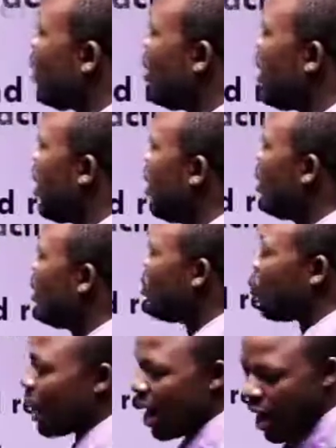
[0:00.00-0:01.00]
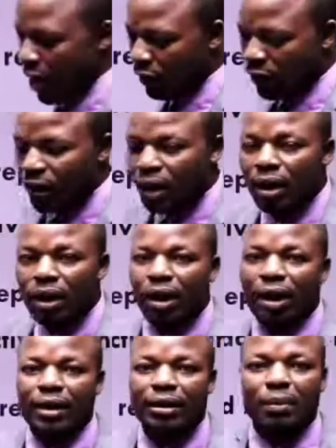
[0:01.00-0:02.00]
here we have
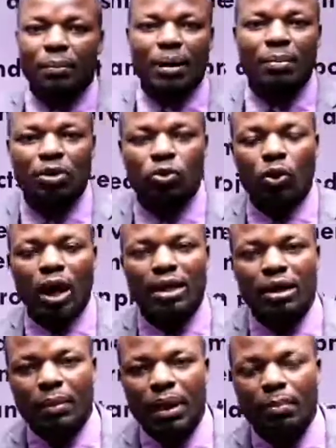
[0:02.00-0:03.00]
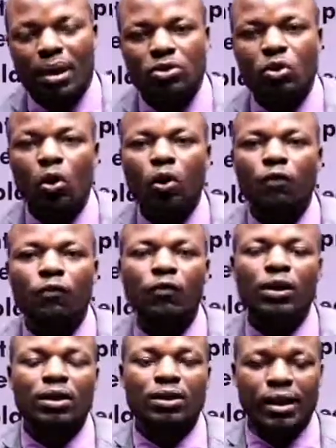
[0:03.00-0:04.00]
another member or other members
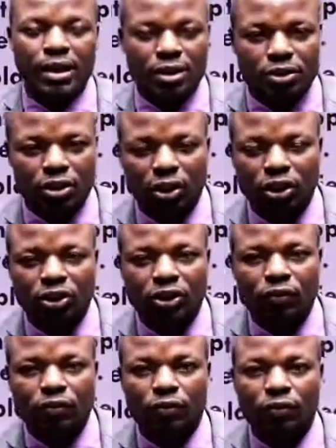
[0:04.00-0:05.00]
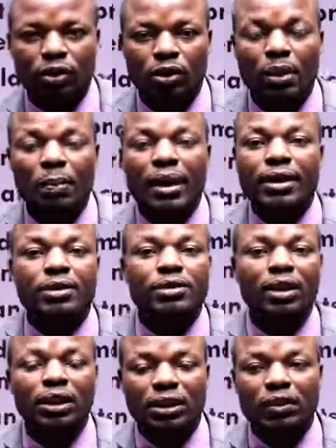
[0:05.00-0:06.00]
of the executive. Remember,
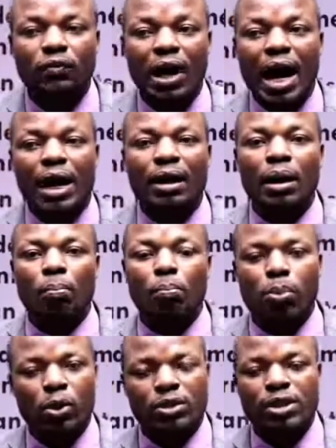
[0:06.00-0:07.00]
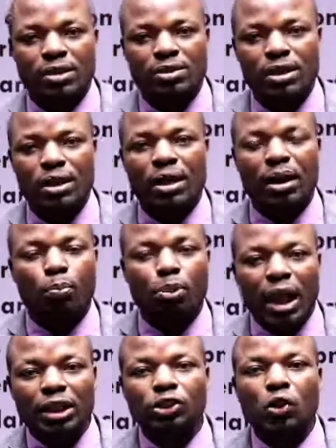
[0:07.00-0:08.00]
executive are bosses, a
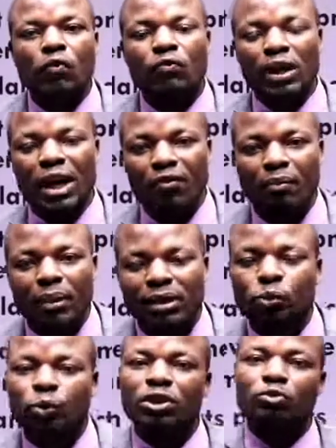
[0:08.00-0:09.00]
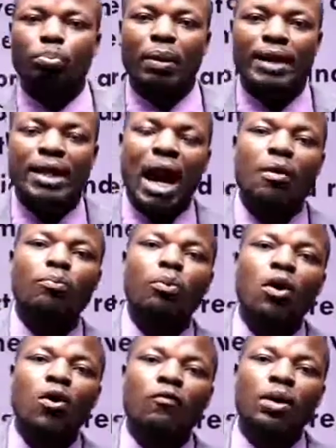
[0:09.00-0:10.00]
branch of the government which is made up
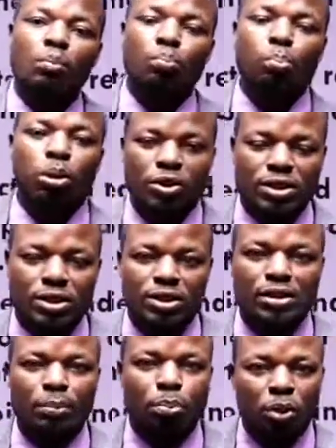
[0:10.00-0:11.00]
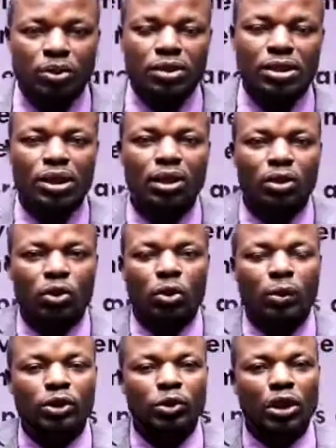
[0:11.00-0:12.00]
of bosses, the boss. You
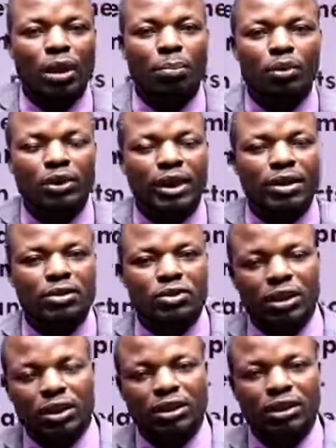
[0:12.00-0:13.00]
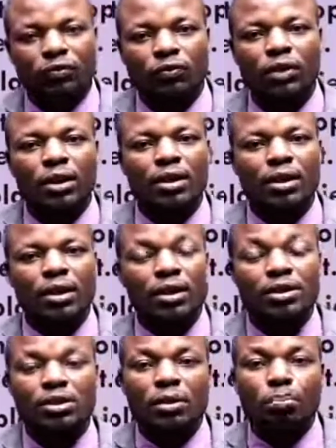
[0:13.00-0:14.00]
know, when talk about executive,
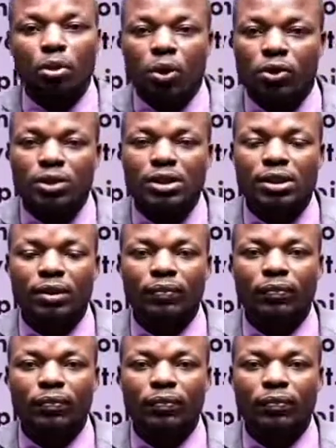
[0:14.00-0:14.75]
it's the boss.